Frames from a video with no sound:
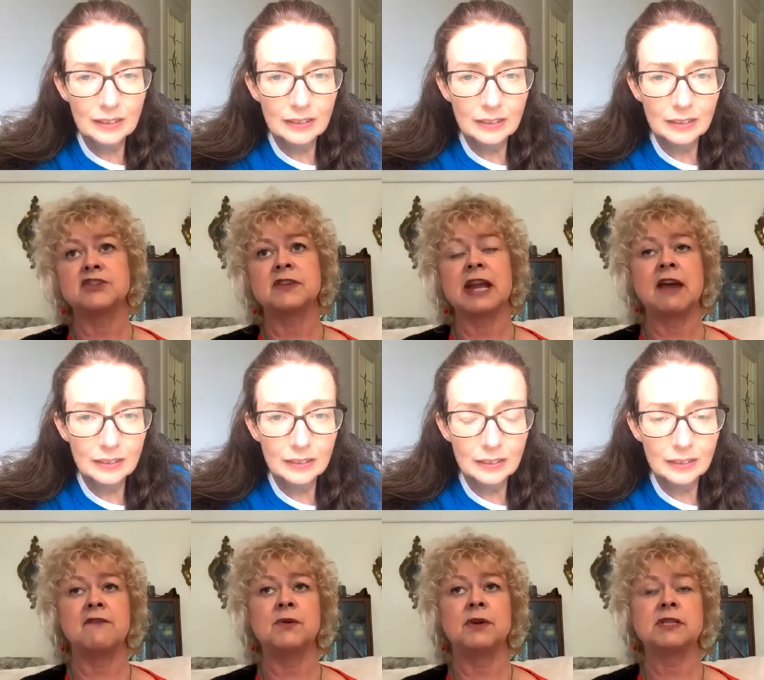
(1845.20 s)
Speaker 1: everyone's
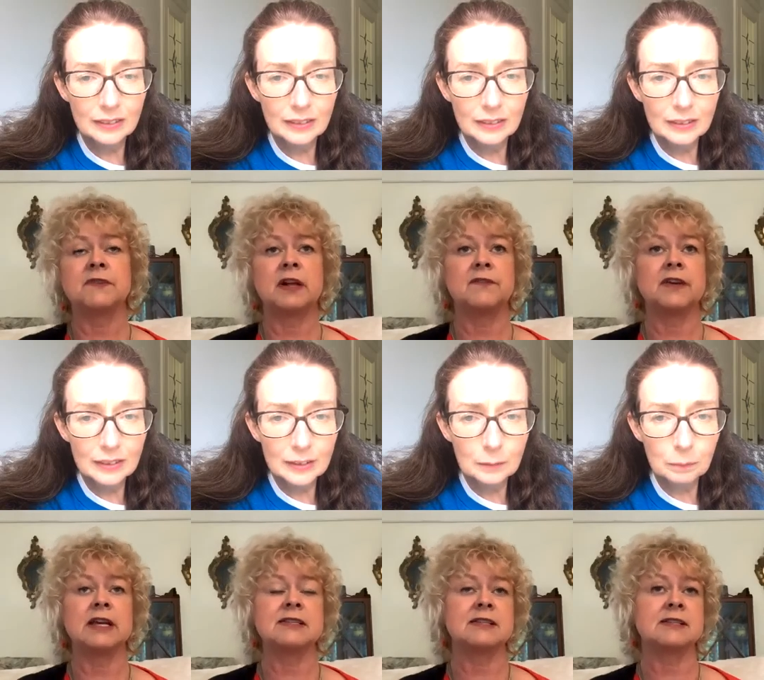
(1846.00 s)
vulva is the
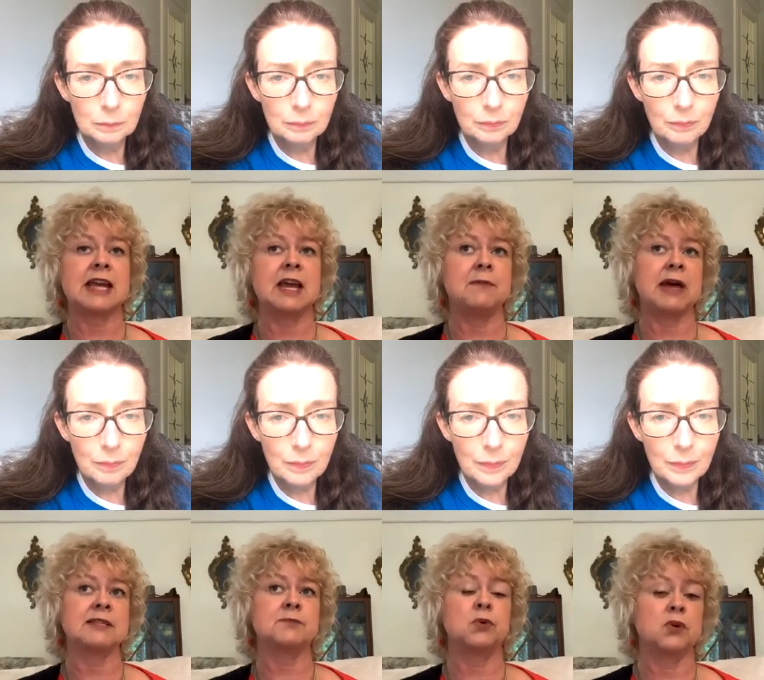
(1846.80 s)
same as a porn
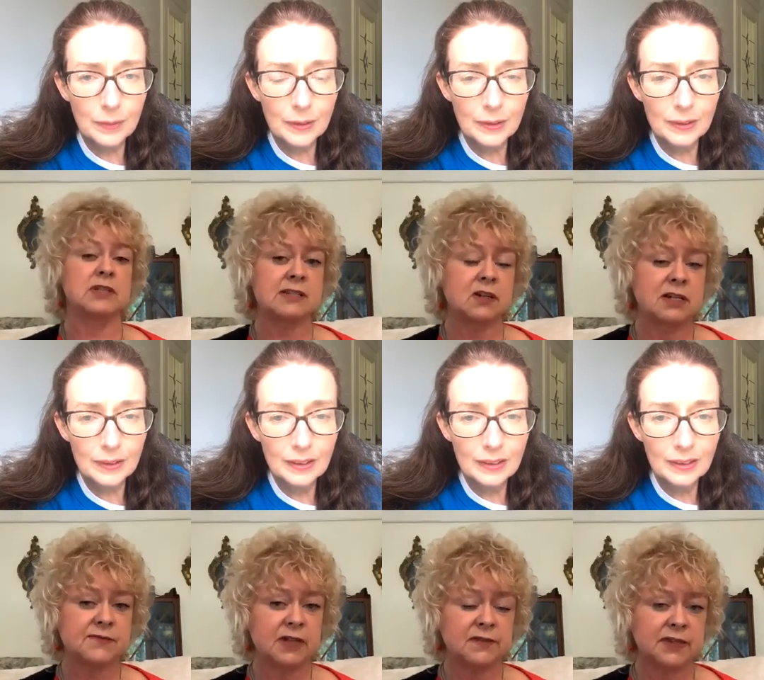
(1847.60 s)
star's
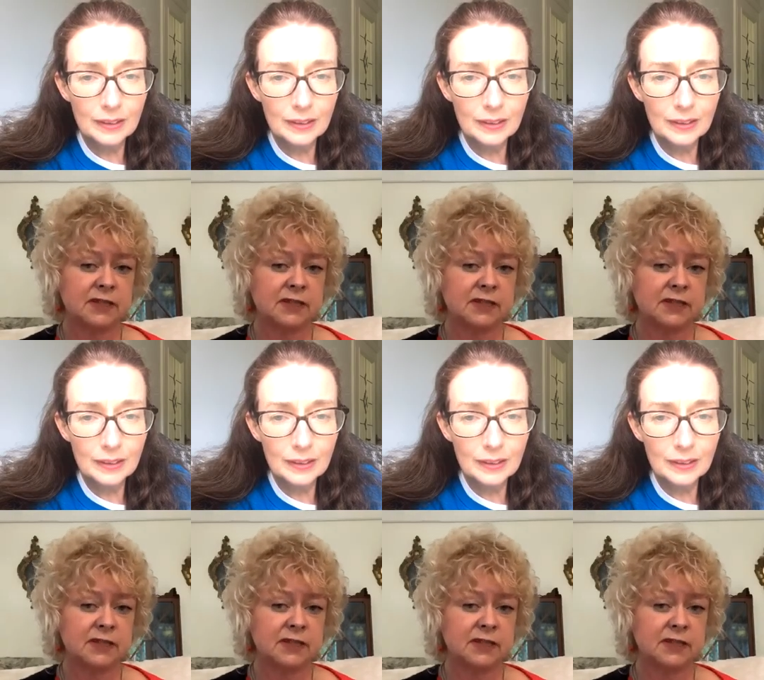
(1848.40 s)
vulva.